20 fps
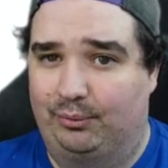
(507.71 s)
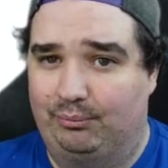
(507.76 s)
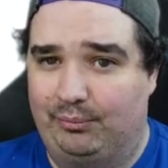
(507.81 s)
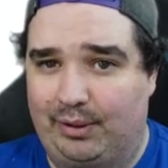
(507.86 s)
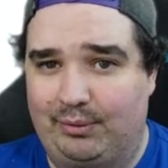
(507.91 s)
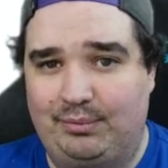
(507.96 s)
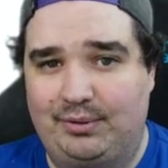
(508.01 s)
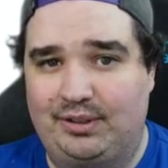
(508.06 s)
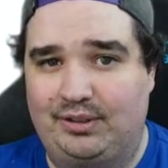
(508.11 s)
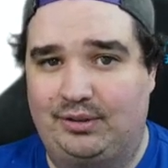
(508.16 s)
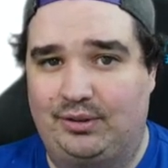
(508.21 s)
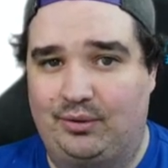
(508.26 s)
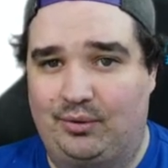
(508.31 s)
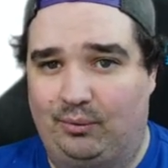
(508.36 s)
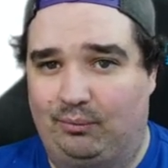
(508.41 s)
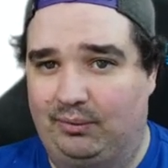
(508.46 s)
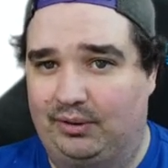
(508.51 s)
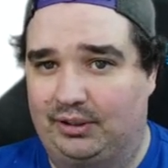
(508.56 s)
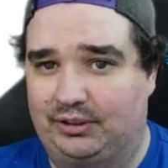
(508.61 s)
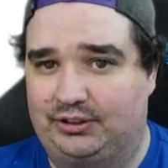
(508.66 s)
Maybe you don't
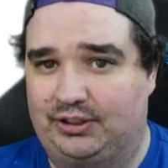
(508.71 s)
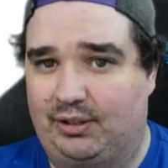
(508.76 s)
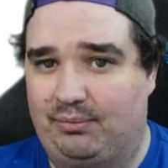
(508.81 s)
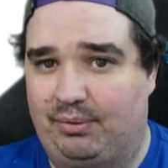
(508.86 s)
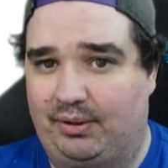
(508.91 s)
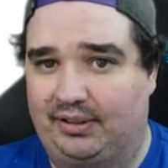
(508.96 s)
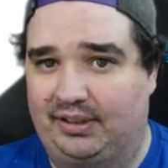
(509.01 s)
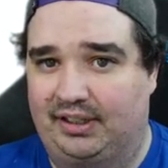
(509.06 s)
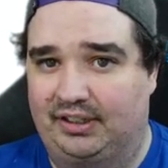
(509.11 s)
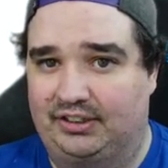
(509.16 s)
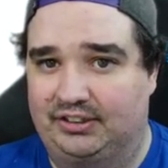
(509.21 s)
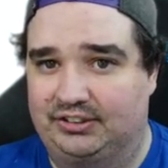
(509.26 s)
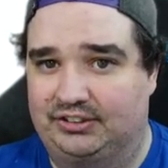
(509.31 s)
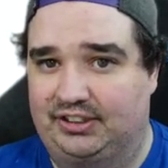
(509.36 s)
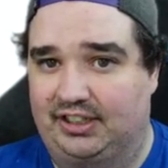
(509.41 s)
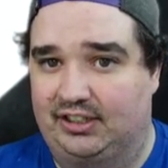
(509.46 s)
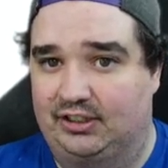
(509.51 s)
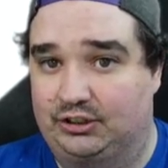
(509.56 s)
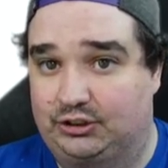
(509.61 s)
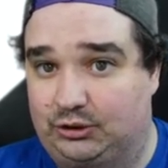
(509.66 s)
want a tripod that just
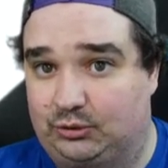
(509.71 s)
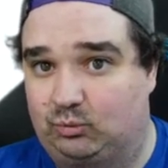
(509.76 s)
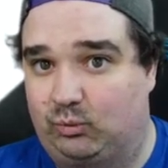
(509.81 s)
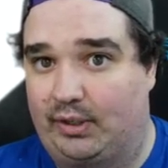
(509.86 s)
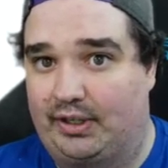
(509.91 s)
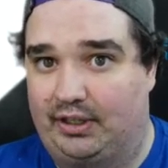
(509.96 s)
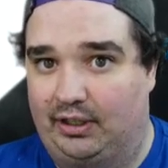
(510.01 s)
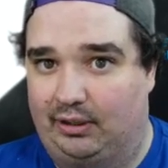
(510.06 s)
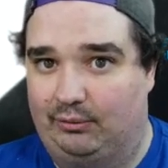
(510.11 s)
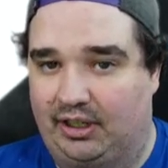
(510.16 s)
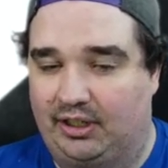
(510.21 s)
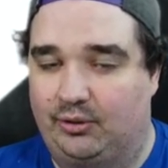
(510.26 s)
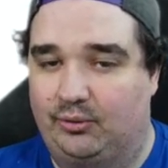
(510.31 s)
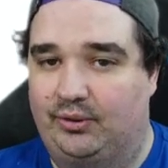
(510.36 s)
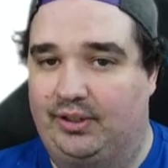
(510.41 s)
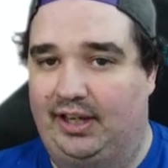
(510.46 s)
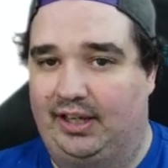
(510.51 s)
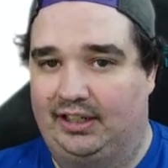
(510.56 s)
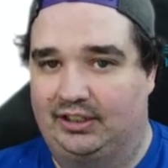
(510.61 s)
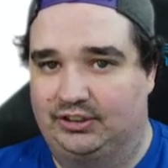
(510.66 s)
stands straight up and you
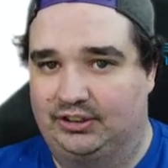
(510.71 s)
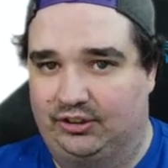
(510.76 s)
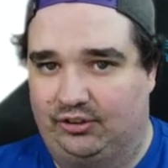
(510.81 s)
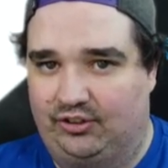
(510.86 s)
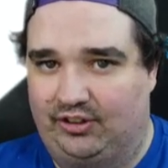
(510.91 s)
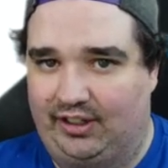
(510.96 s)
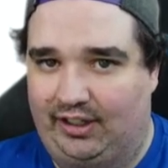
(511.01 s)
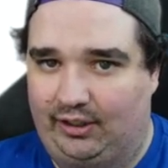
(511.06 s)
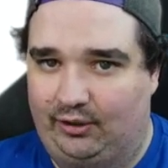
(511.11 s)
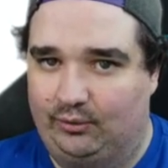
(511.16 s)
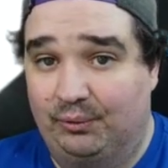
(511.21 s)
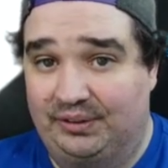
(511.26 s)
can't adjust the angle.